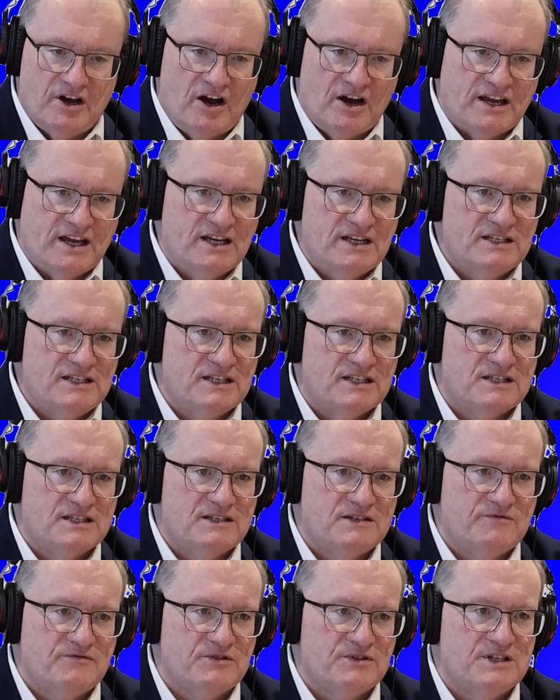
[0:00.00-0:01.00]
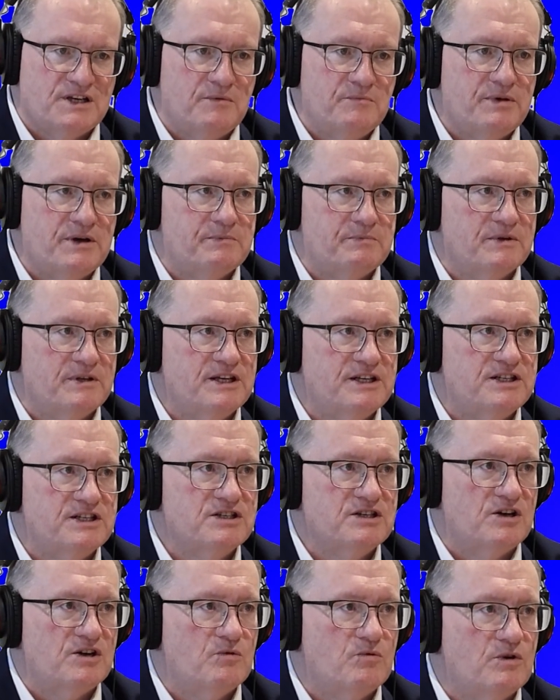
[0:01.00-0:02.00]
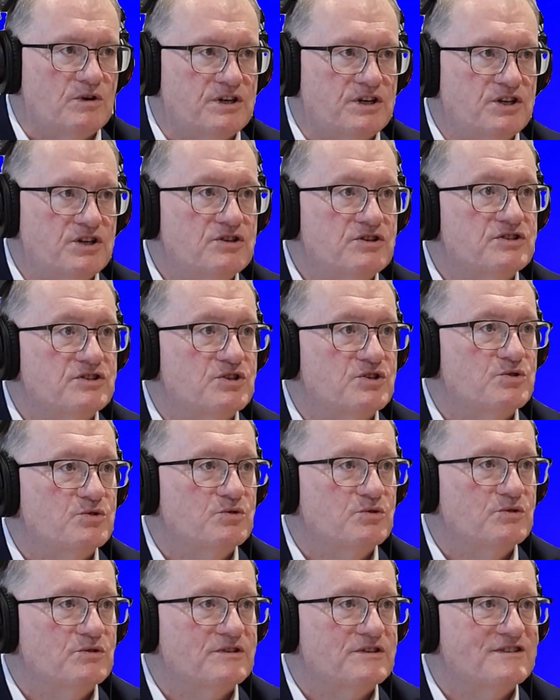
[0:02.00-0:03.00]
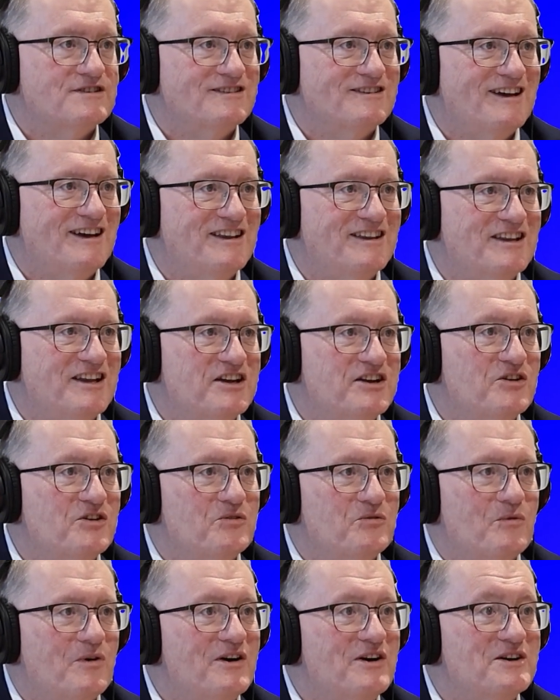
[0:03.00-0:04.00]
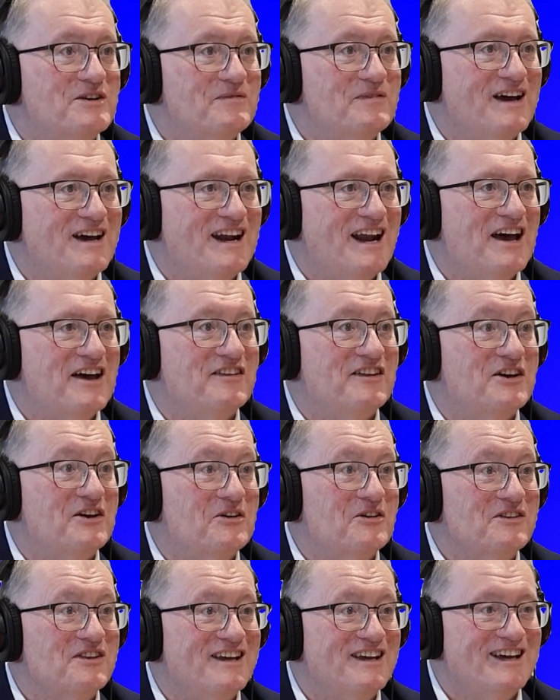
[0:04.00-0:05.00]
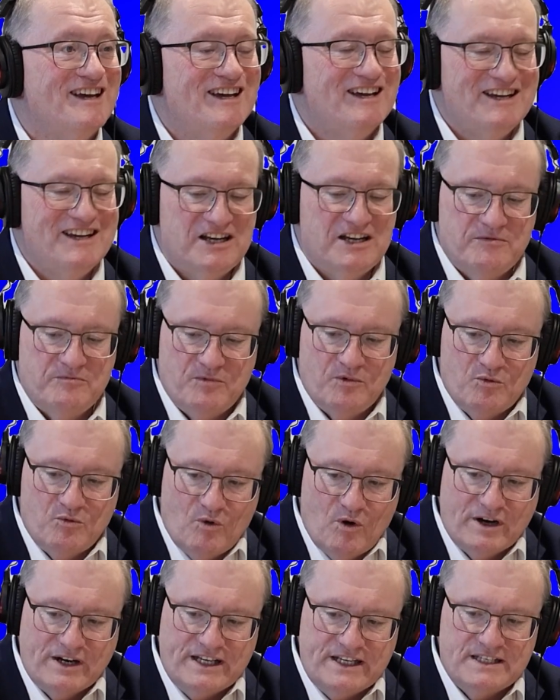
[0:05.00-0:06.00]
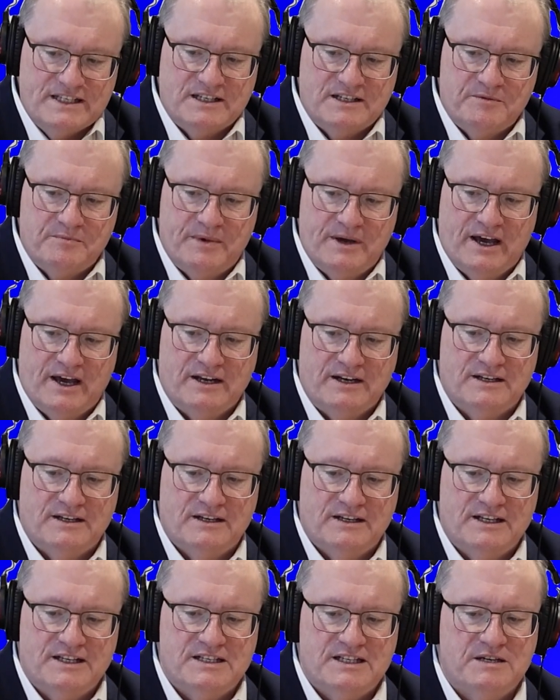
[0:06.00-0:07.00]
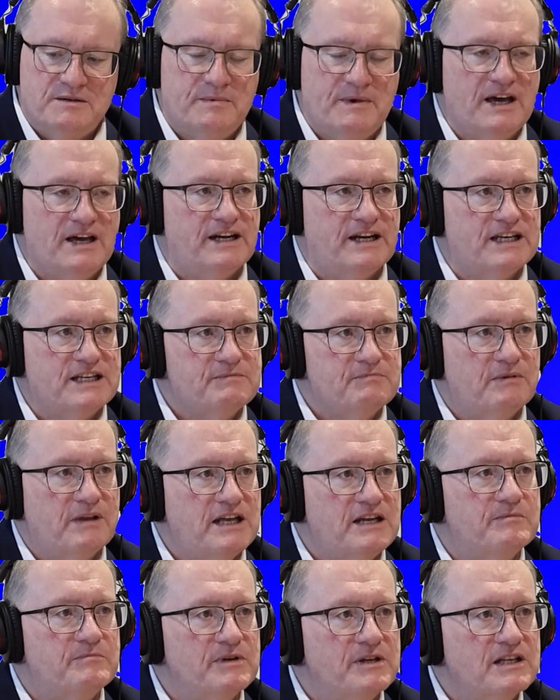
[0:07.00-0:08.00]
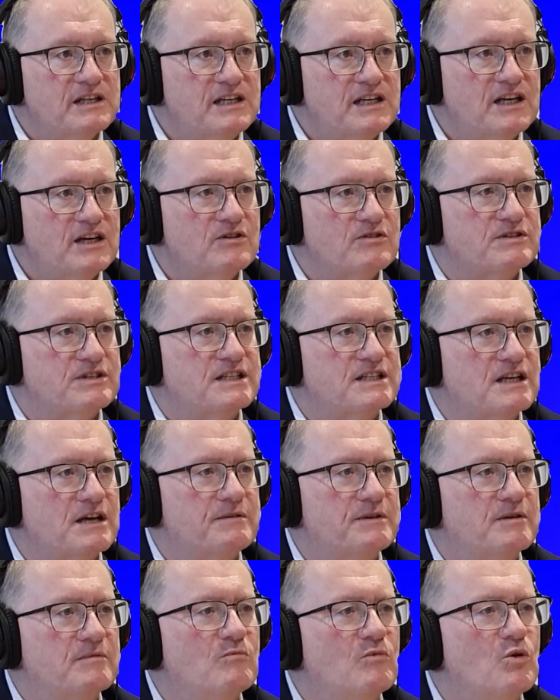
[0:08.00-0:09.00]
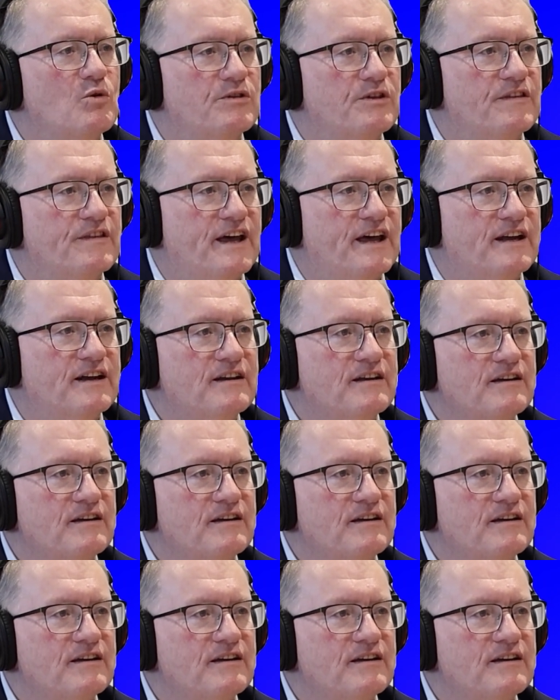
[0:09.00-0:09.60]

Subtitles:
I guess it's, for some people, they're just going to want to use the tools and they're not worried about how they got there. But what is it about? Is it about explainability or is it something more than that?